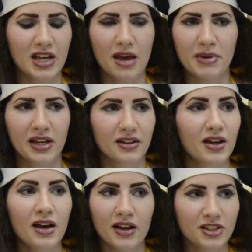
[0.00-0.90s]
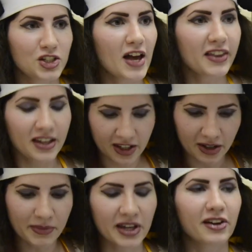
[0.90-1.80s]
I mean, Djali,
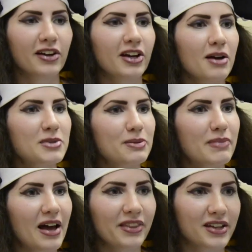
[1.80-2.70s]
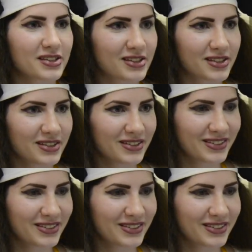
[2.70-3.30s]
come here, come smell this.